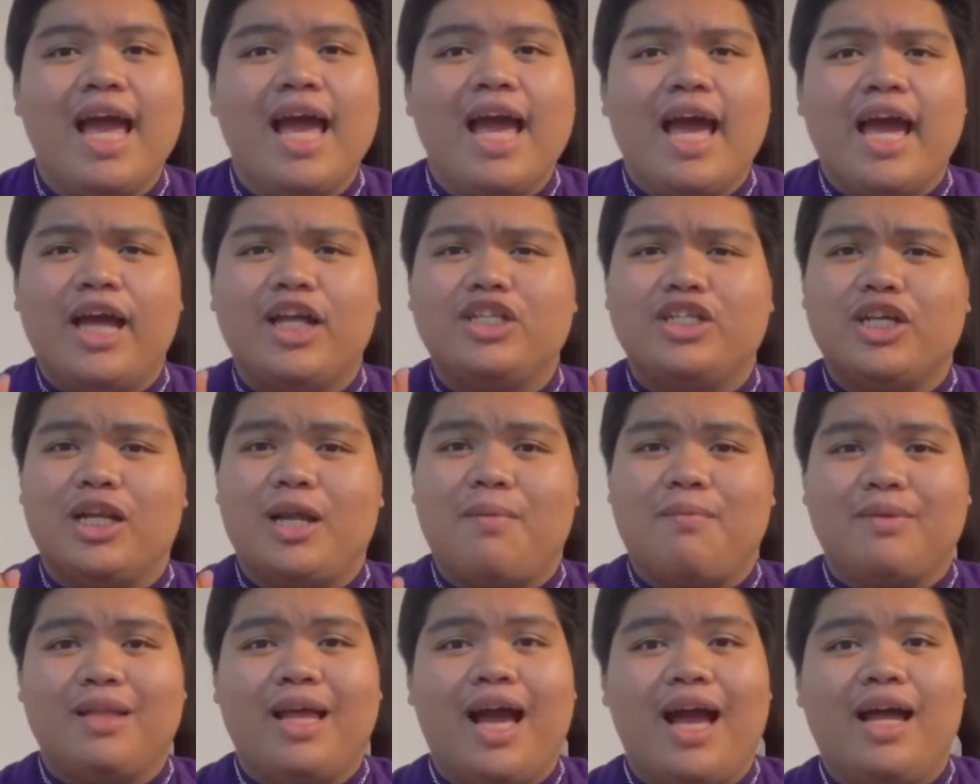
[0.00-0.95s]
Angel
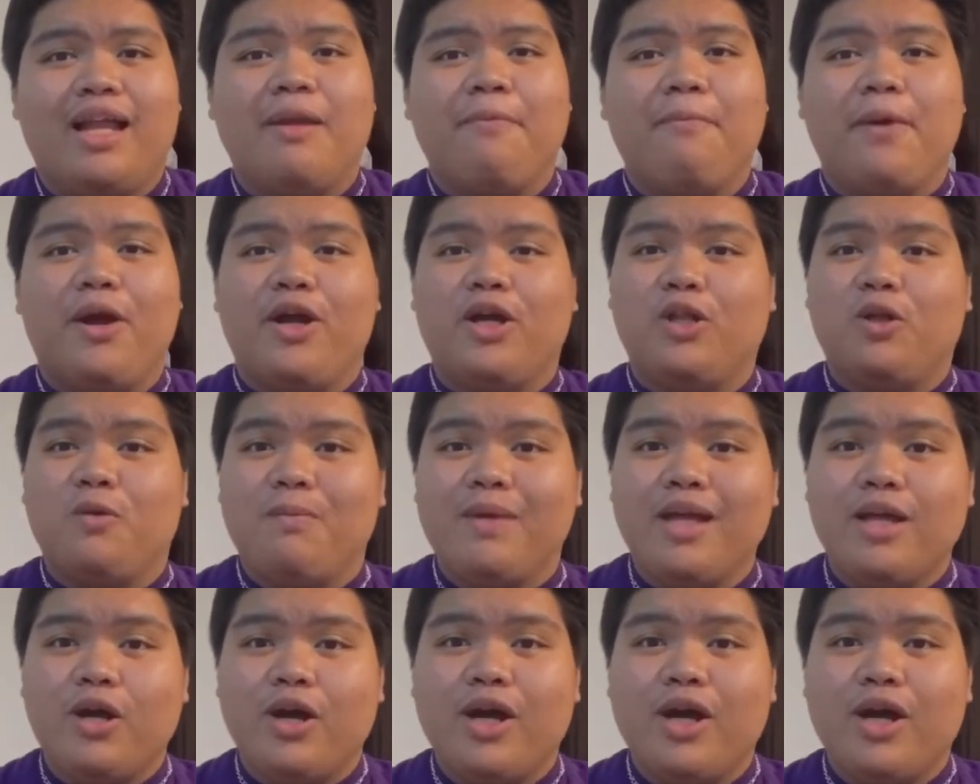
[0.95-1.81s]
Hamdan, Mary Domingo,